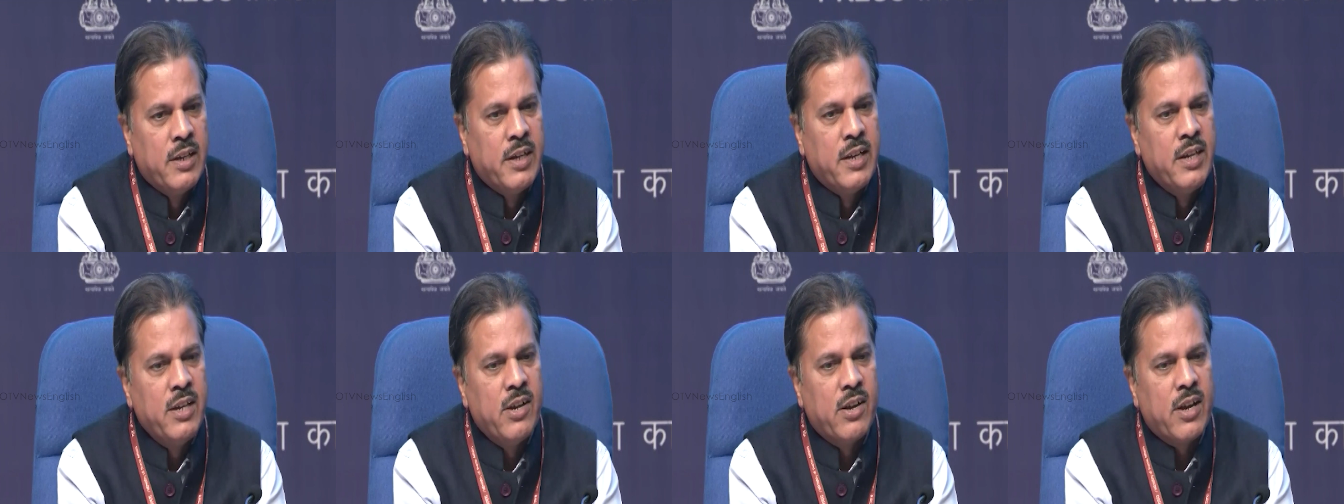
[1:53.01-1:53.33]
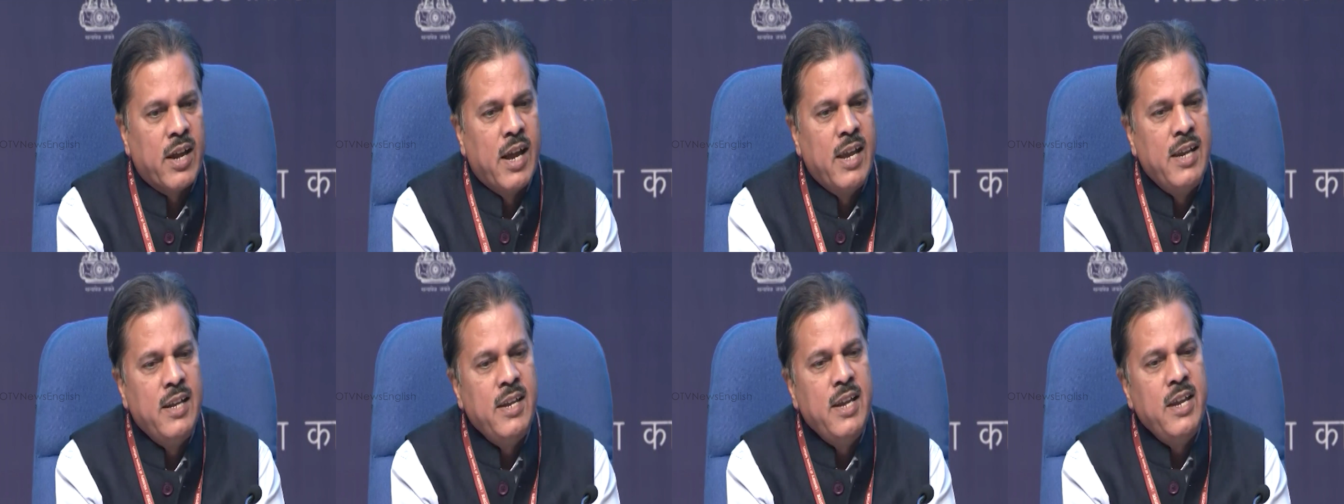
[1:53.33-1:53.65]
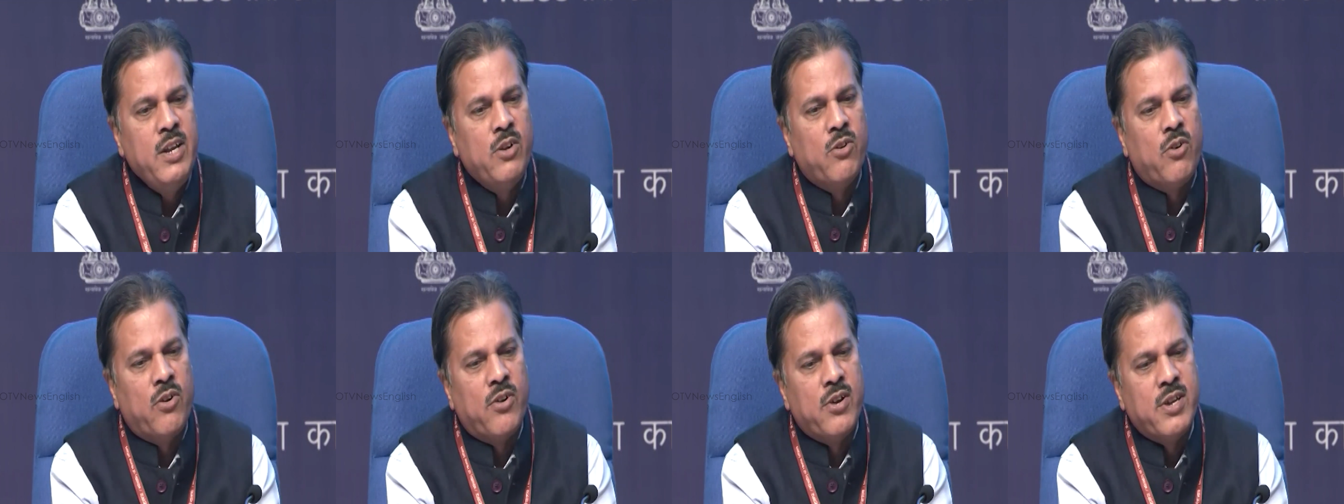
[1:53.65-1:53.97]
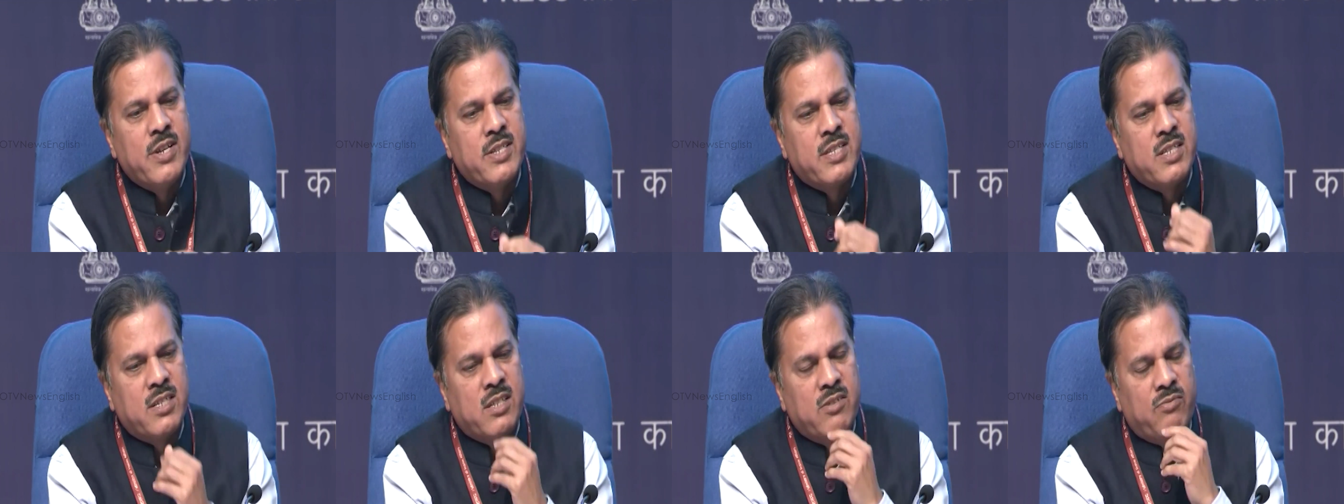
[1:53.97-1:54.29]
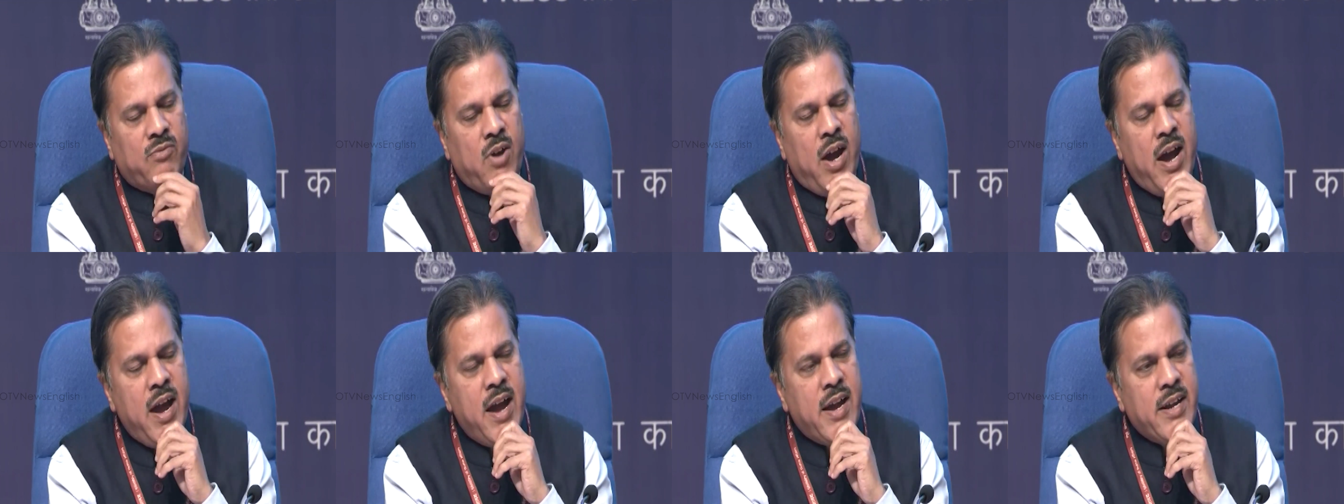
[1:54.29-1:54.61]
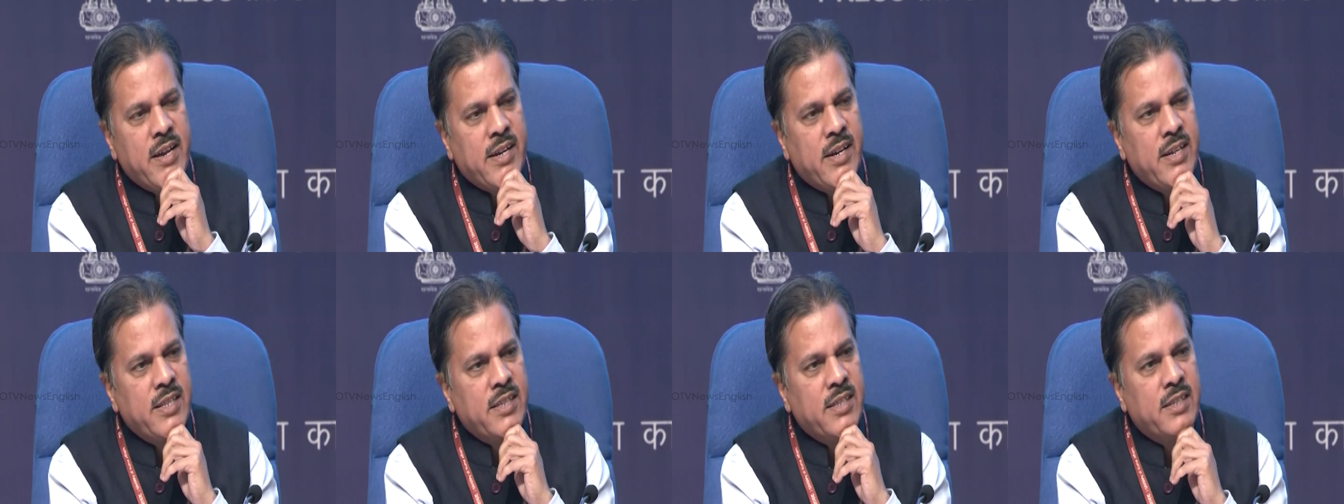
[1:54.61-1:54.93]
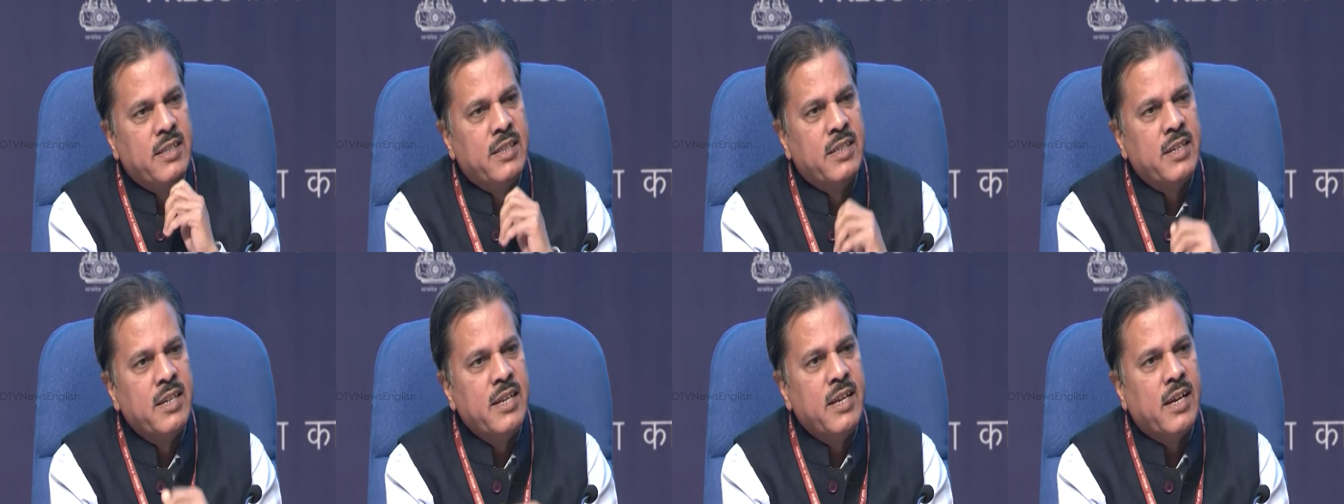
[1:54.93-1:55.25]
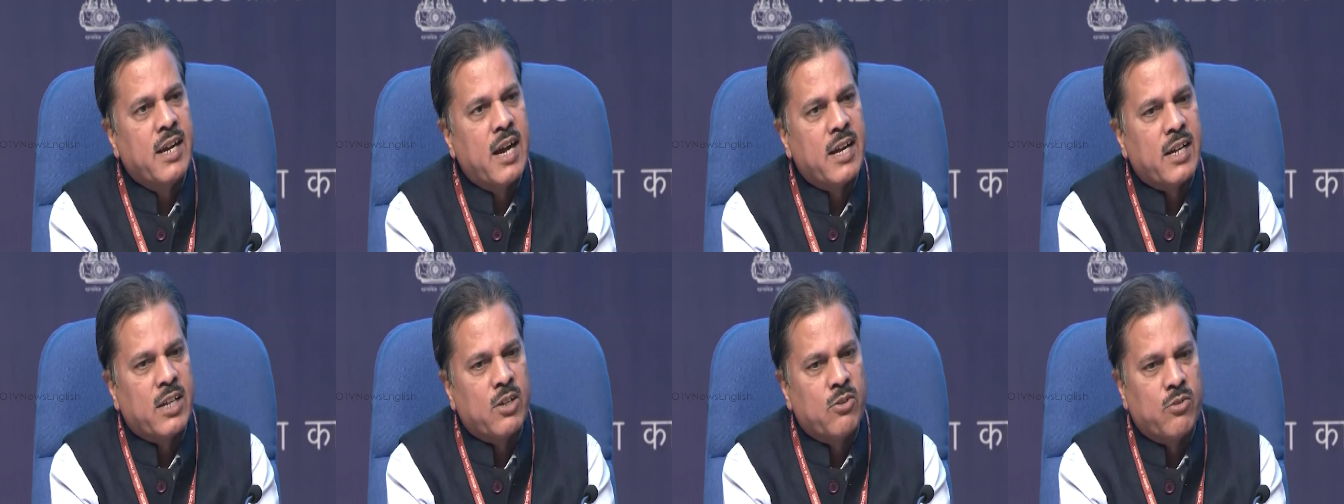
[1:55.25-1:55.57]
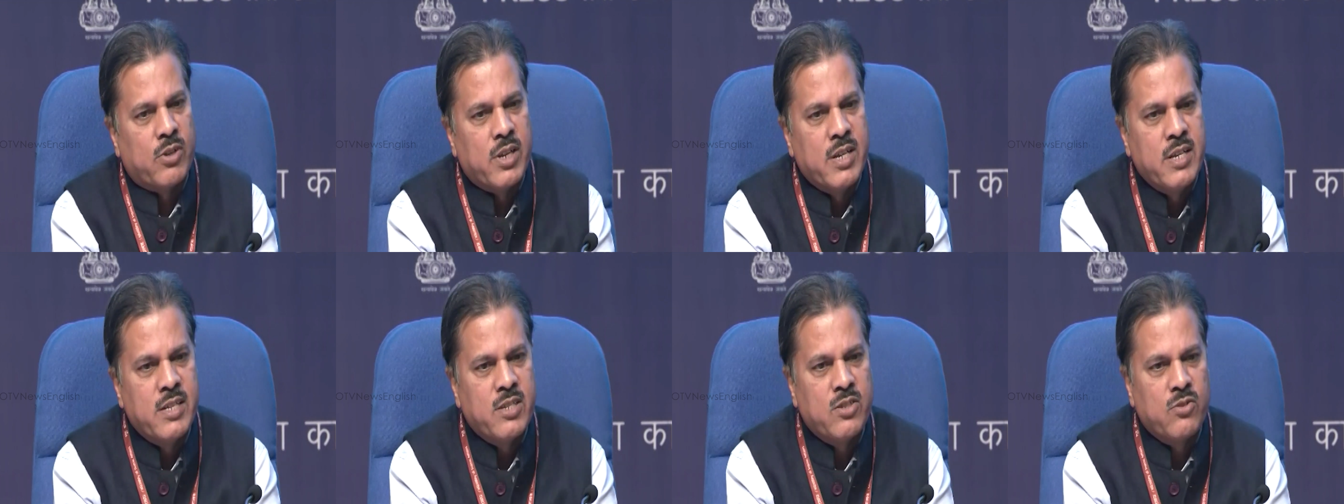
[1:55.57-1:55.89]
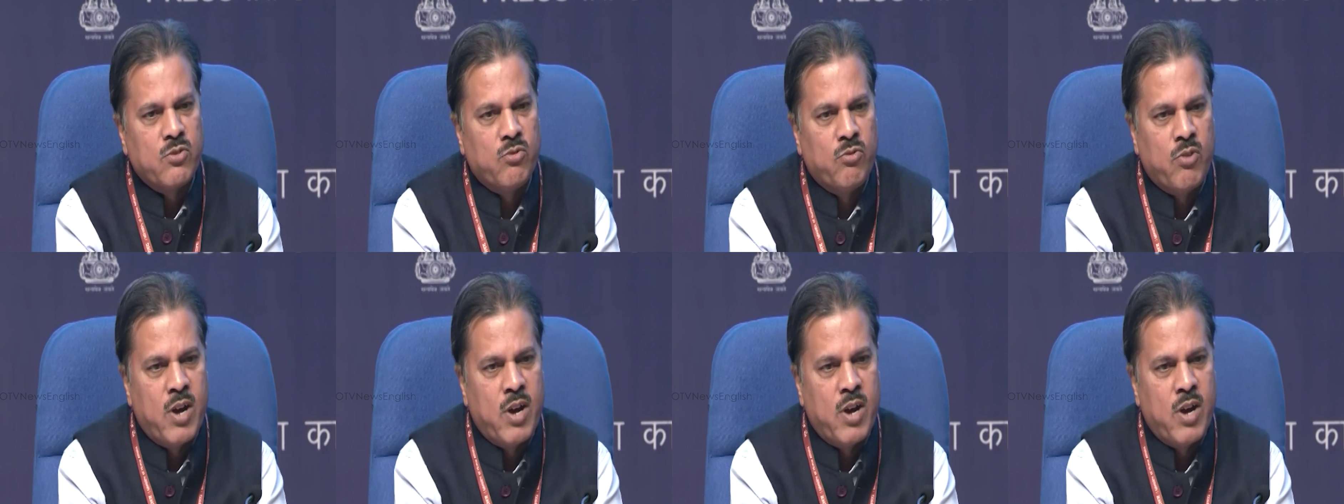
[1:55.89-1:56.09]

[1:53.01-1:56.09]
Here, El Nino is defined in 3 categories.